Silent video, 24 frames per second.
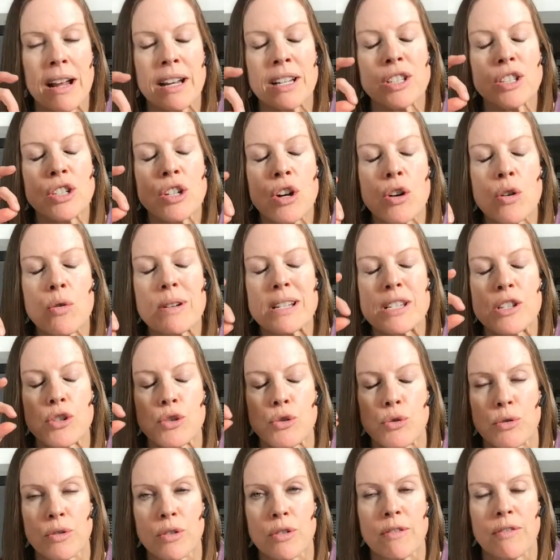I know is
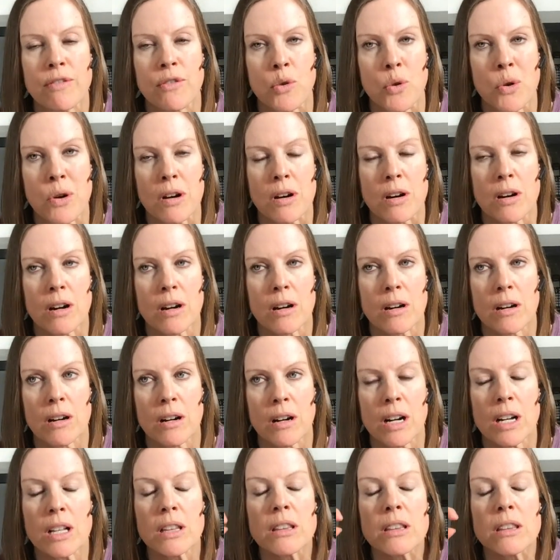true for
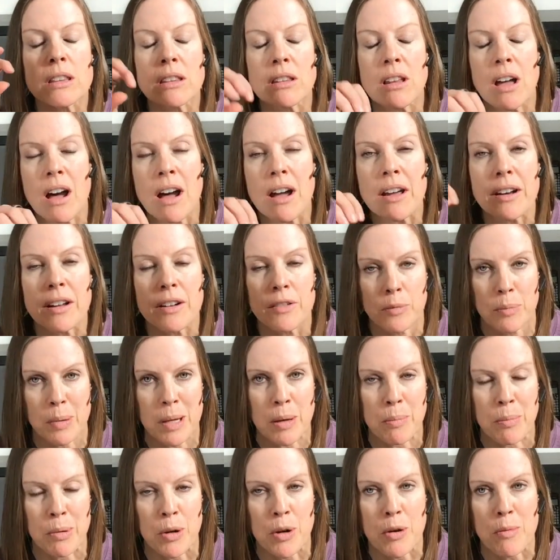a lot of
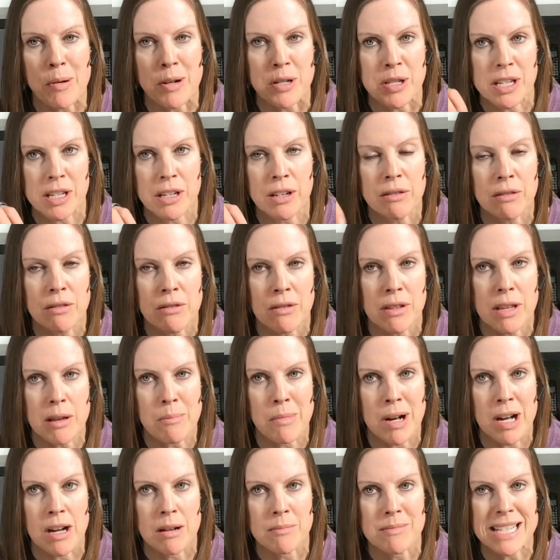people, particularly
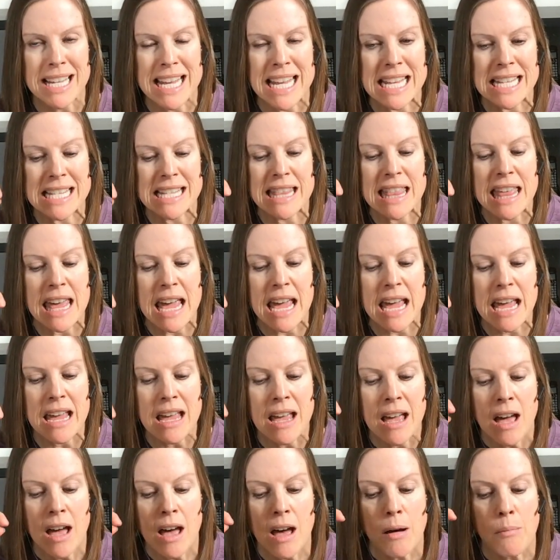moms, is they
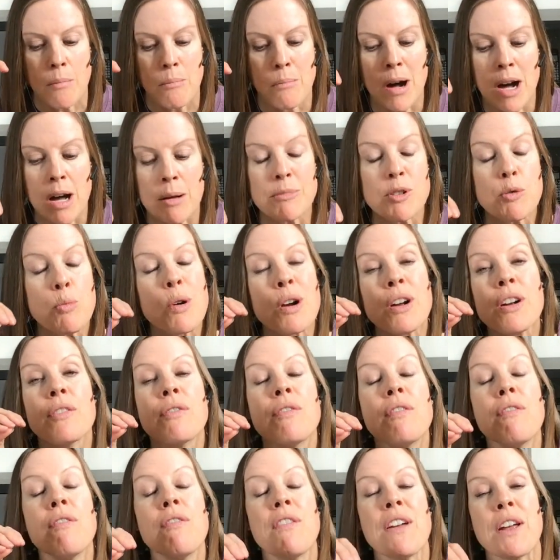moms work
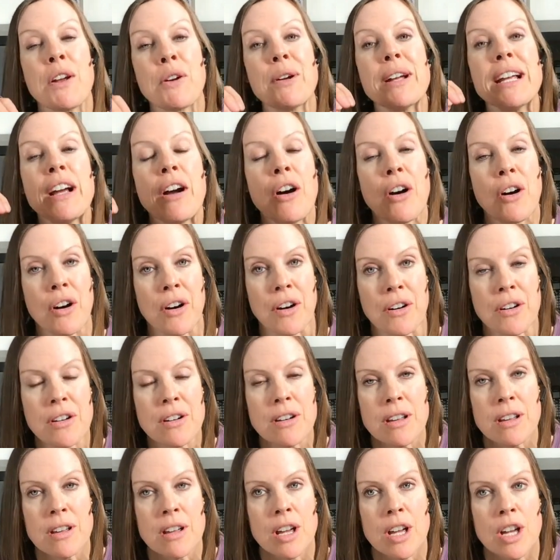very hard
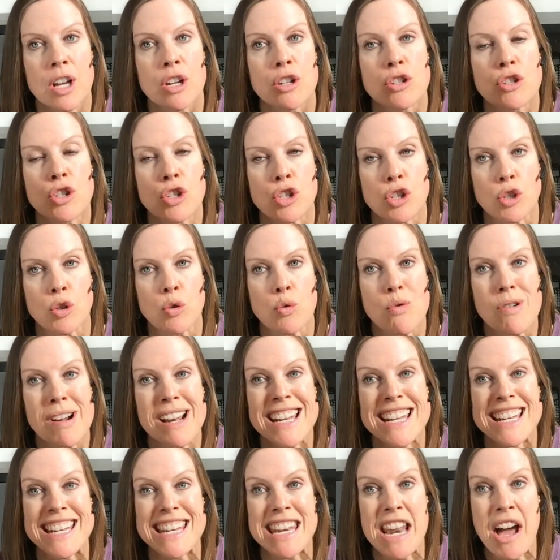to
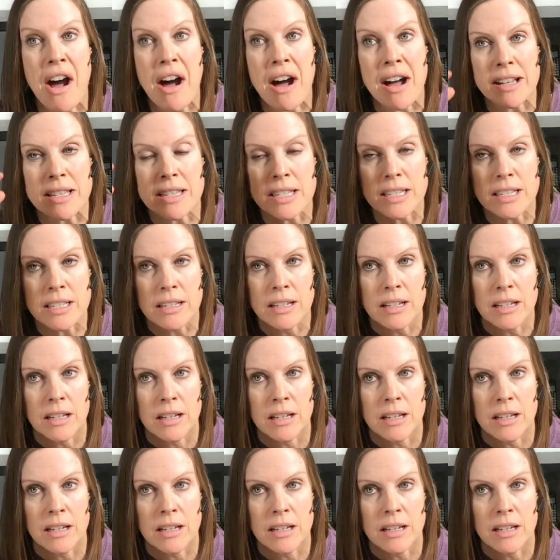not